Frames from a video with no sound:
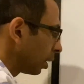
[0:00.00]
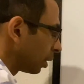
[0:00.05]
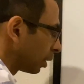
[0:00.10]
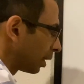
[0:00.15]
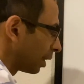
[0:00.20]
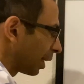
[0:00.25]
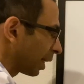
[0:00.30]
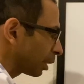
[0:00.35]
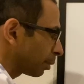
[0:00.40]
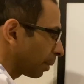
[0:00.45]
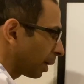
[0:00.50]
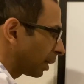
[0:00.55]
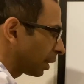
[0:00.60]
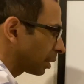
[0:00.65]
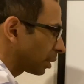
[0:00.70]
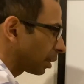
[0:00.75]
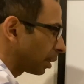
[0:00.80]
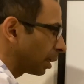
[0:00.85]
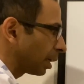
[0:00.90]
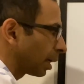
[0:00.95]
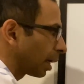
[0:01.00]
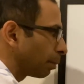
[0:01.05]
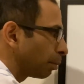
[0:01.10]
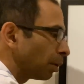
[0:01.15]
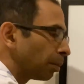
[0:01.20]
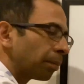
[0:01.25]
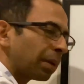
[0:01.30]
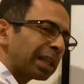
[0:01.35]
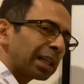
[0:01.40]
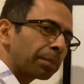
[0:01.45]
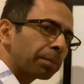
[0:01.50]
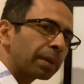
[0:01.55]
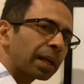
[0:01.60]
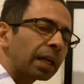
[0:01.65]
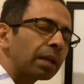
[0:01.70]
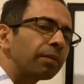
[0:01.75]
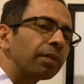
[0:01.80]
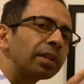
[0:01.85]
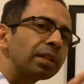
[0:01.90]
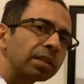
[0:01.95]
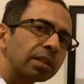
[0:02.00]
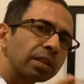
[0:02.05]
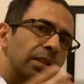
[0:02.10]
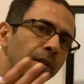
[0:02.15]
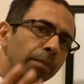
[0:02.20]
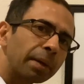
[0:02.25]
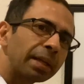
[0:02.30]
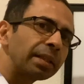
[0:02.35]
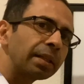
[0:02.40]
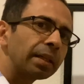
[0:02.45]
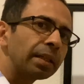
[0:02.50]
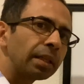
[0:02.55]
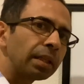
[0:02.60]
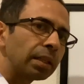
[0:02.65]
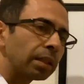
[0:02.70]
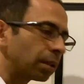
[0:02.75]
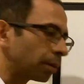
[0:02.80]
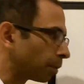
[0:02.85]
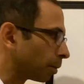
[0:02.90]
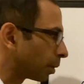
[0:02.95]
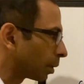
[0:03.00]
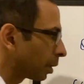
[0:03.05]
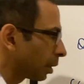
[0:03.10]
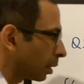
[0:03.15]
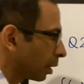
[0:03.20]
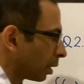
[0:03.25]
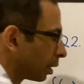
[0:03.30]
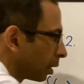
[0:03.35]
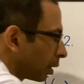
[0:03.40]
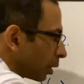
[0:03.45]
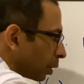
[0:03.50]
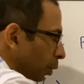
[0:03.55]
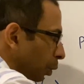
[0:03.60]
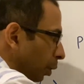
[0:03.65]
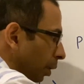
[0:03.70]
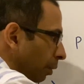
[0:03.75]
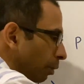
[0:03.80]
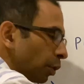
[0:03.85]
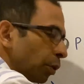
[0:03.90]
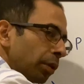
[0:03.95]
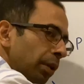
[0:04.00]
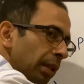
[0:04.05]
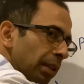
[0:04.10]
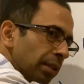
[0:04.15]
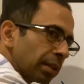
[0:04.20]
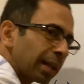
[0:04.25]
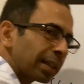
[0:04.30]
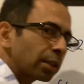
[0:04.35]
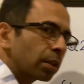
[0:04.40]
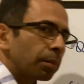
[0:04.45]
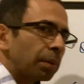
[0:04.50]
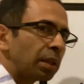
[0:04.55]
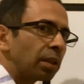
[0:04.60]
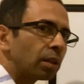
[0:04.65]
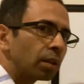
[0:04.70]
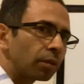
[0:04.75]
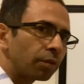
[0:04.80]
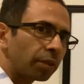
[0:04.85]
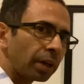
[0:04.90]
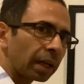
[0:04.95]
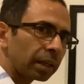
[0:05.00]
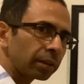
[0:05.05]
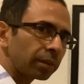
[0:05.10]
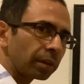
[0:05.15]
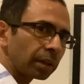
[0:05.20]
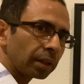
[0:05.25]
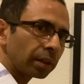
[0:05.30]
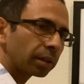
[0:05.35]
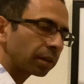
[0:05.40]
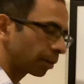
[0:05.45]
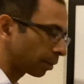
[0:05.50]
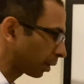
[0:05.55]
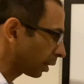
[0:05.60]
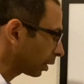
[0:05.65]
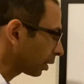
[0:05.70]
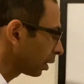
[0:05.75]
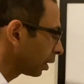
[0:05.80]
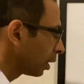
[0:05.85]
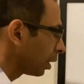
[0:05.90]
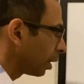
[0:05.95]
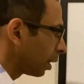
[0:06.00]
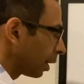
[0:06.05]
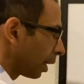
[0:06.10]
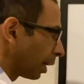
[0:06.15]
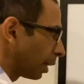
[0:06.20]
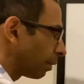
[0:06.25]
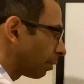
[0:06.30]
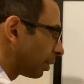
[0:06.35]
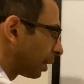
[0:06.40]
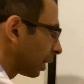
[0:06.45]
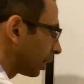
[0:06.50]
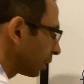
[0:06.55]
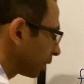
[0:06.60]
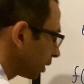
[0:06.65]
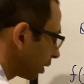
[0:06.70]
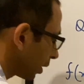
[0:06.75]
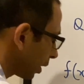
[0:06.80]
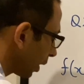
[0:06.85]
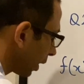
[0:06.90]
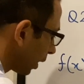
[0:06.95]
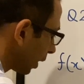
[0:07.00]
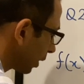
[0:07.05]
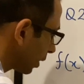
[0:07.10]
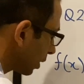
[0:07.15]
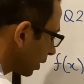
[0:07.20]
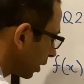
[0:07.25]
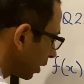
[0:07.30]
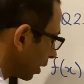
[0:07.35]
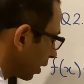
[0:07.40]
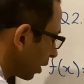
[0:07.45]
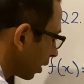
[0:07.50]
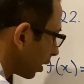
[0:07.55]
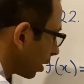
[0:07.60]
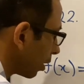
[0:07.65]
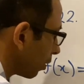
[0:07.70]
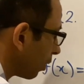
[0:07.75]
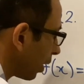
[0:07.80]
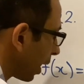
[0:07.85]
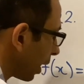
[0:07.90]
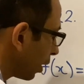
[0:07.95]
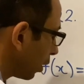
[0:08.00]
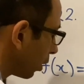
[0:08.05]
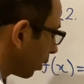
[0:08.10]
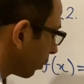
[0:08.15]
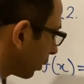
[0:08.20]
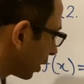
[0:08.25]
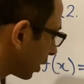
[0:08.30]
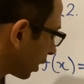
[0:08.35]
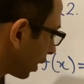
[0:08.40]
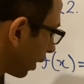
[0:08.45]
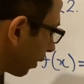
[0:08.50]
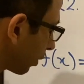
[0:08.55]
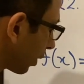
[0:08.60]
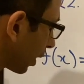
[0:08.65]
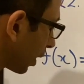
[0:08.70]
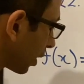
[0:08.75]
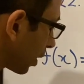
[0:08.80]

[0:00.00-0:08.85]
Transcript: then x minus 3 can be multiplied with some entity in the world to give you this. That's the meaning of factoring, correct? And if that is the case, the value of this left hand